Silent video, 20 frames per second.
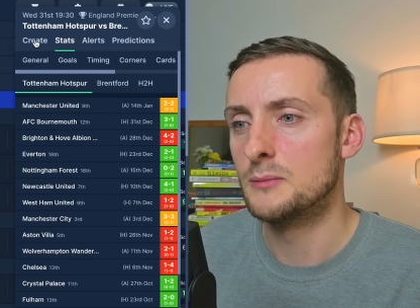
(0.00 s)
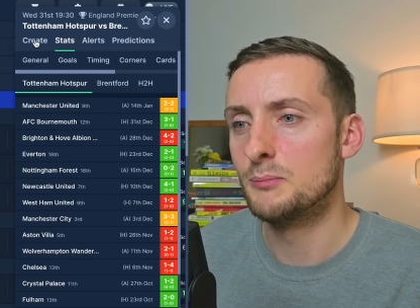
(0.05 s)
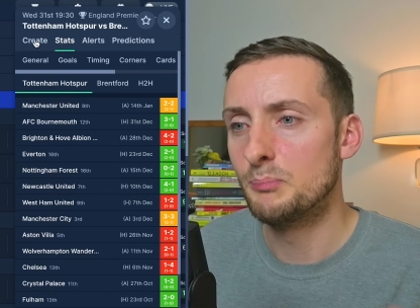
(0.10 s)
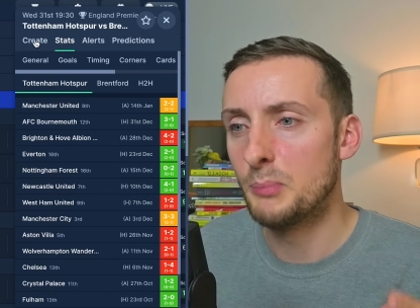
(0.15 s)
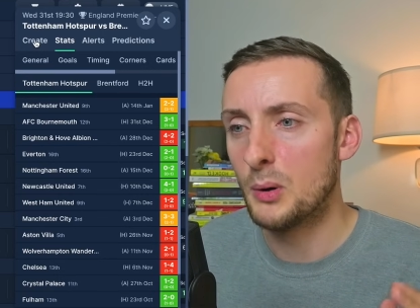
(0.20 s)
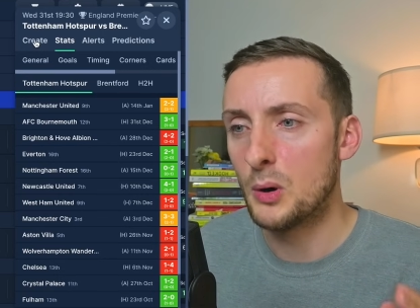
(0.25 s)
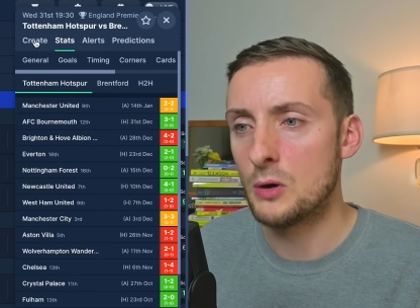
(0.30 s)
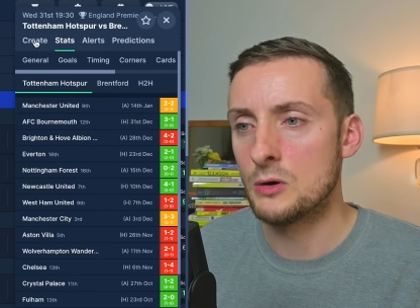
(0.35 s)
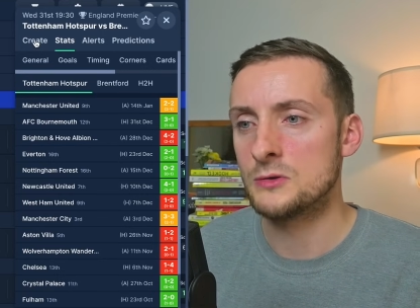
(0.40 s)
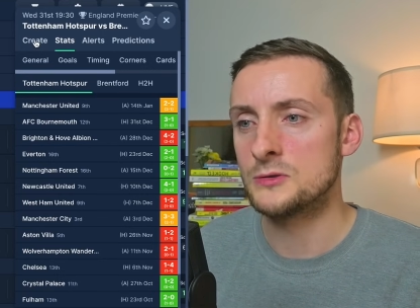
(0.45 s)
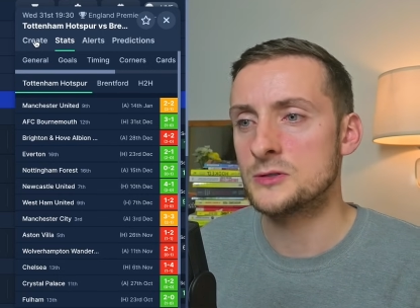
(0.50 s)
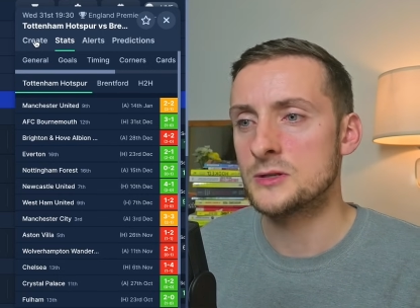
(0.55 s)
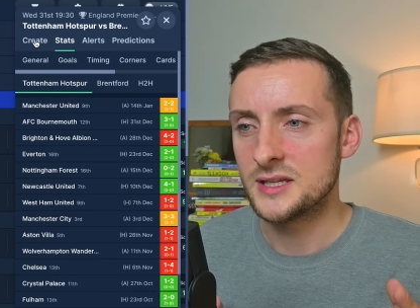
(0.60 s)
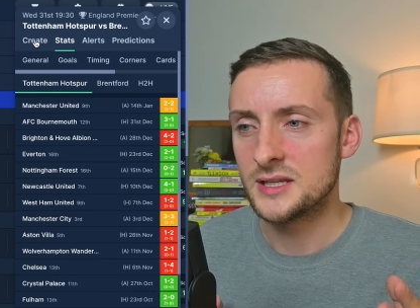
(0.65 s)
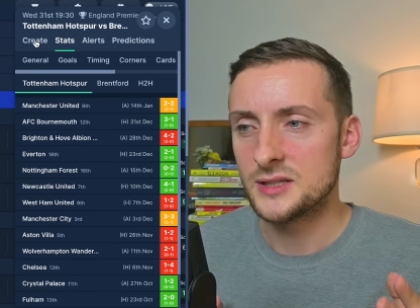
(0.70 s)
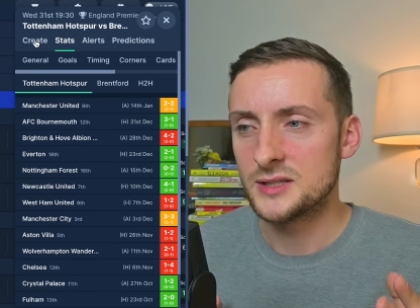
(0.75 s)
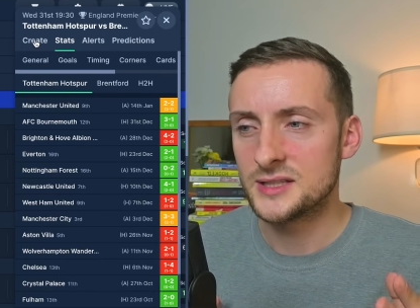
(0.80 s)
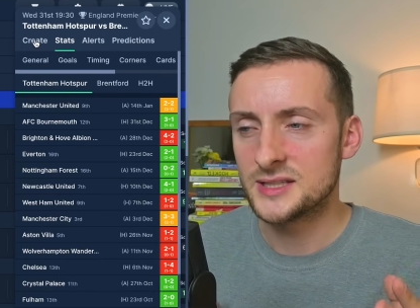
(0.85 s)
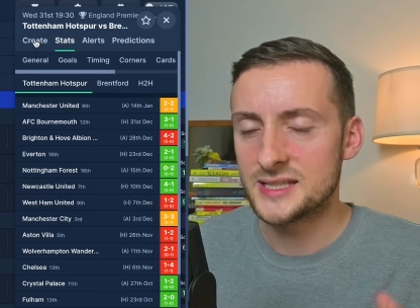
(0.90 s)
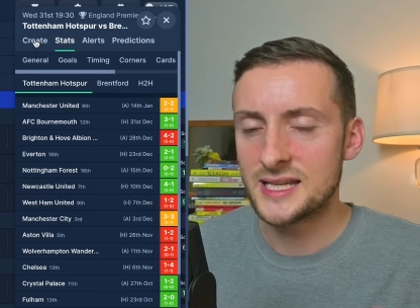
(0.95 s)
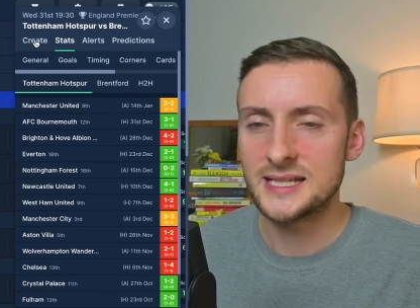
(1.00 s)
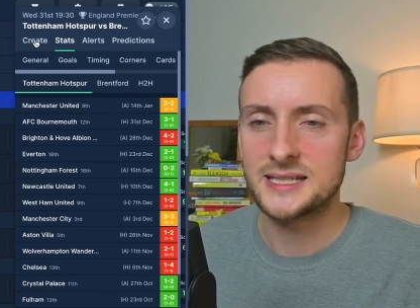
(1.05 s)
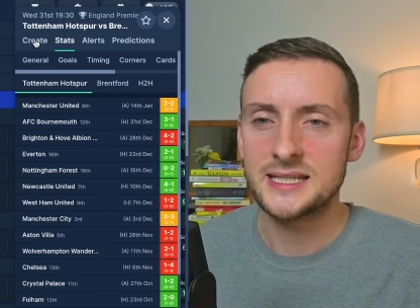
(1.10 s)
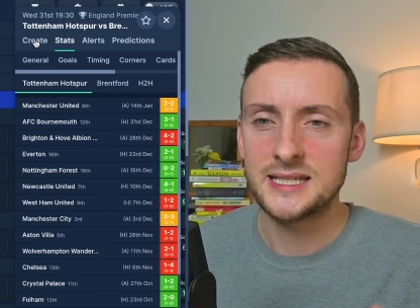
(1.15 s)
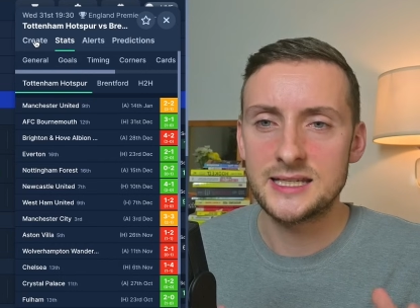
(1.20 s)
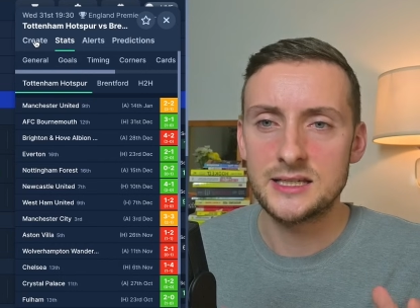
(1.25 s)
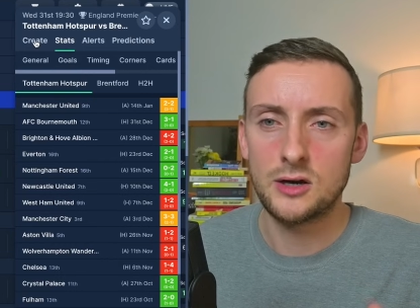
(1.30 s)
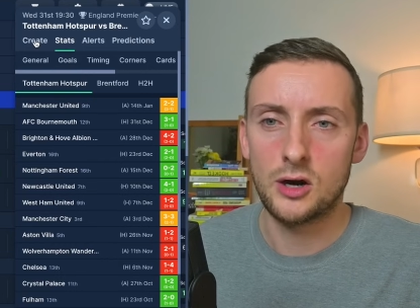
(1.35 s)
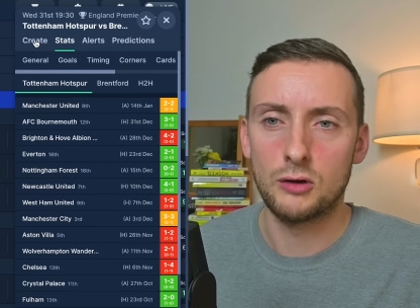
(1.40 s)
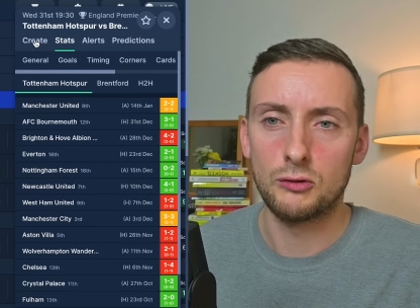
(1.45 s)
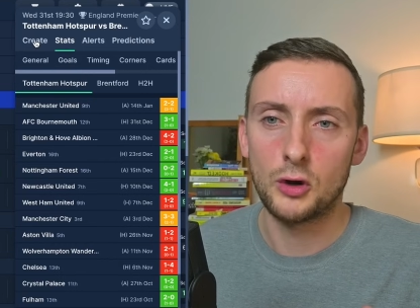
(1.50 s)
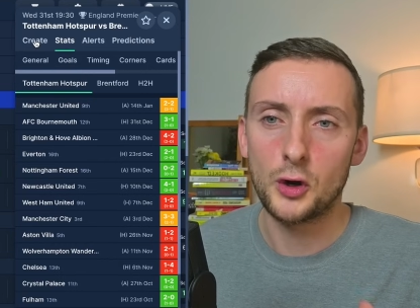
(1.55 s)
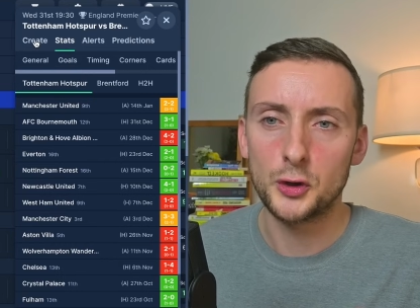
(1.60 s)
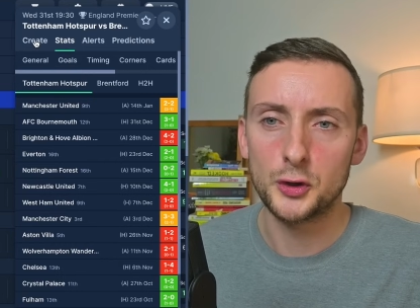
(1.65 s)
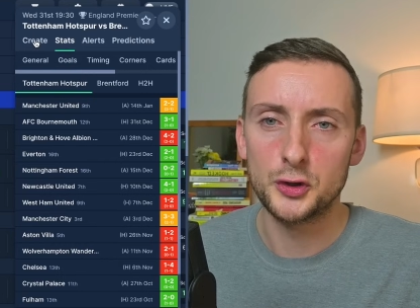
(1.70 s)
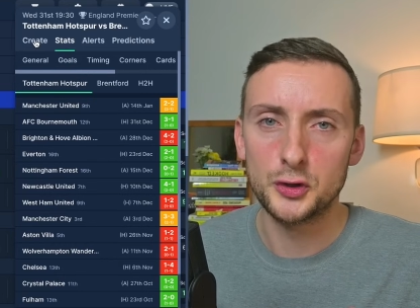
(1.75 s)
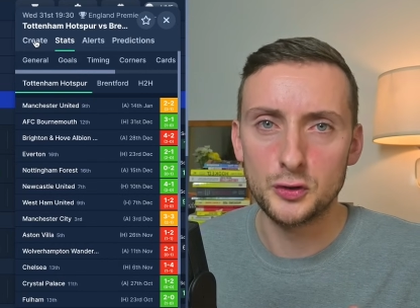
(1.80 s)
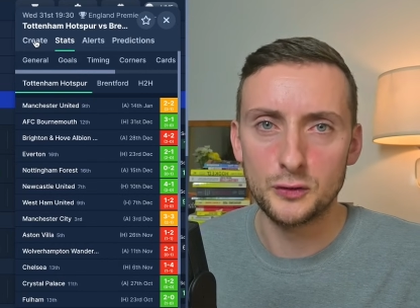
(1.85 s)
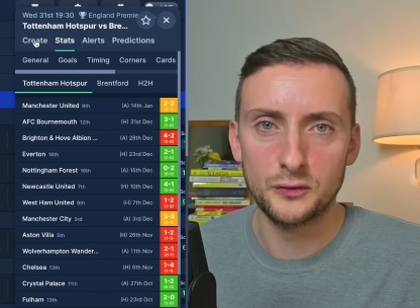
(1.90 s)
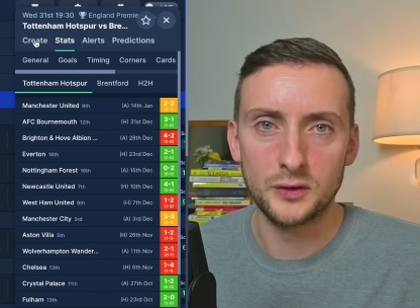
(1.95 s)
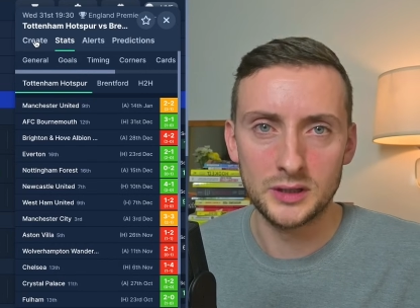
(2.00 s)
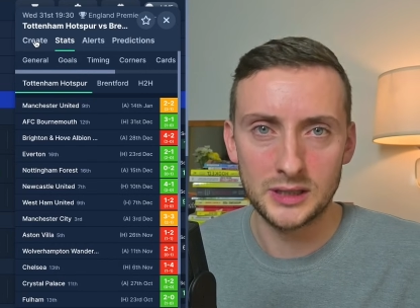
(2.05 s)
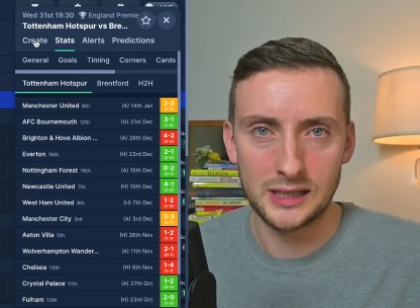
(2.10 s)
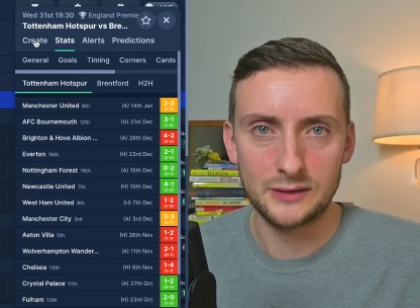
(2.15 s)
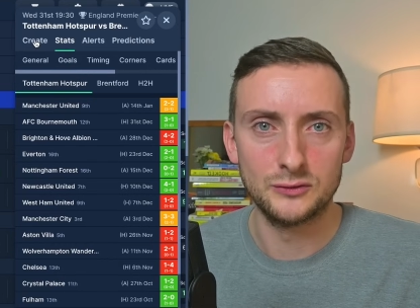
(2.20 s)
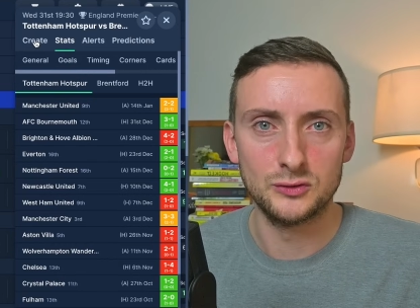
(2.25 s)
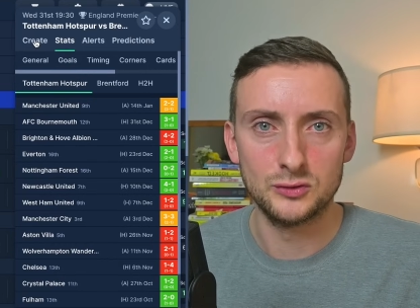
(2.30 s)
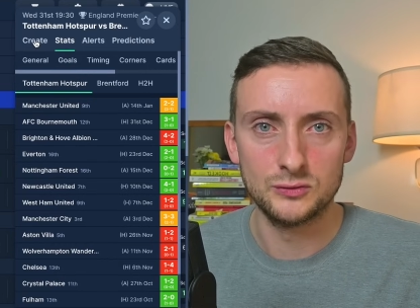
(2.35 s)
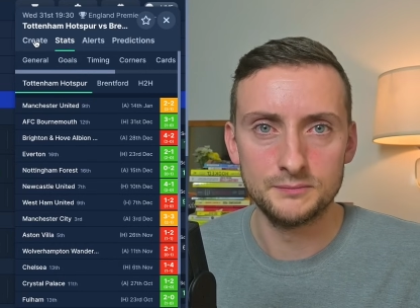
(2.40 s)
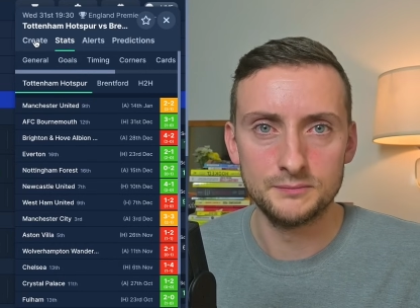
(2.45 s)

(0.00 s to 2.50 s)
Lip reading: But City are on another level.